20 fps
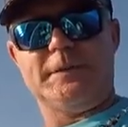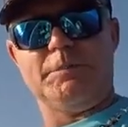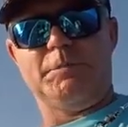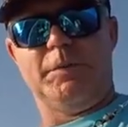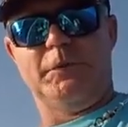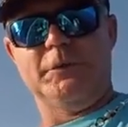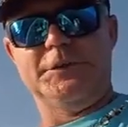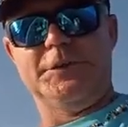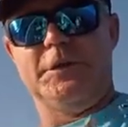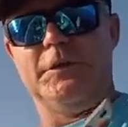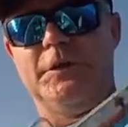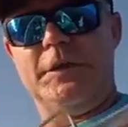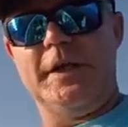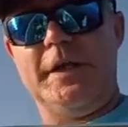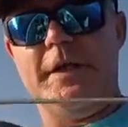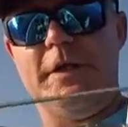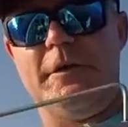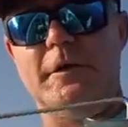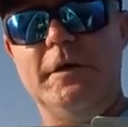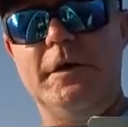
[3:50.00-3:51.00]
pulls your
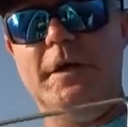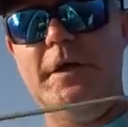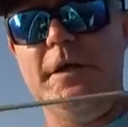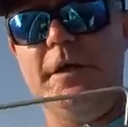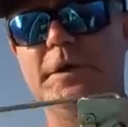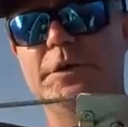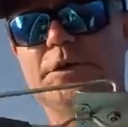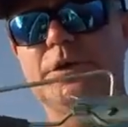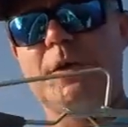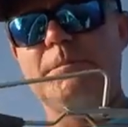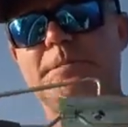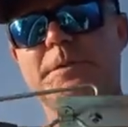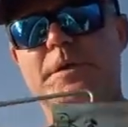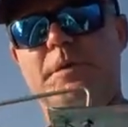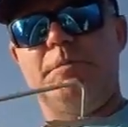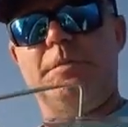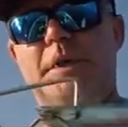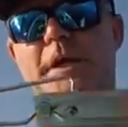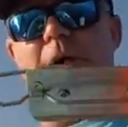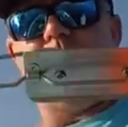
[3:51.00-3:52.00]
leader, trips your
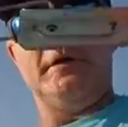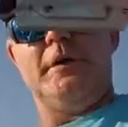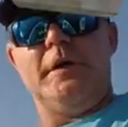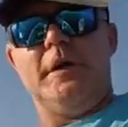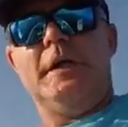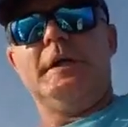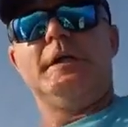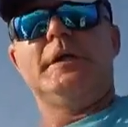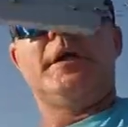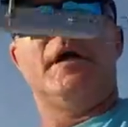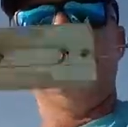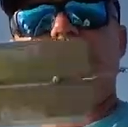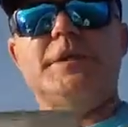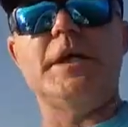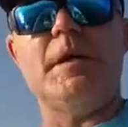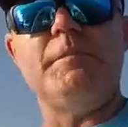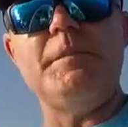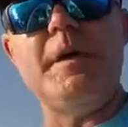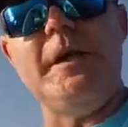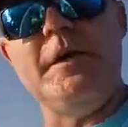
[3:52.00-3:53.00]
planer, comes
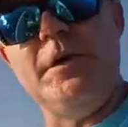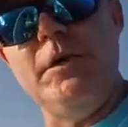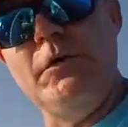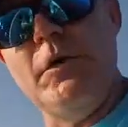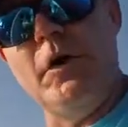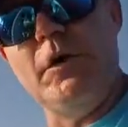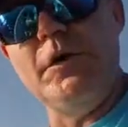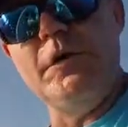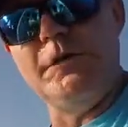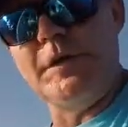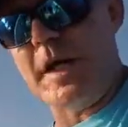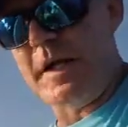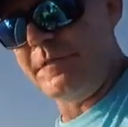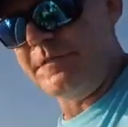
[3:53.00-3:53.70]
up, and you know you've got a